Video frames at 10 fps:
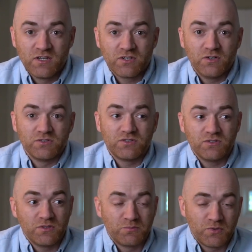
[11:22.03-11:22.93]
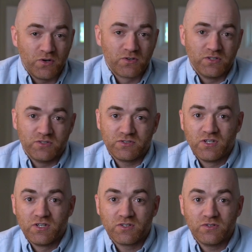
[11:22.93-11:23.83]
goes to the brokers,
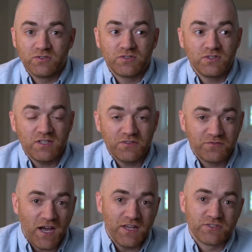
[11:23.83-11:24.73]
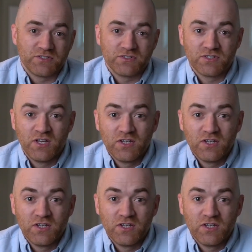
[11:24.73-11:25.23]
goes to the advisors,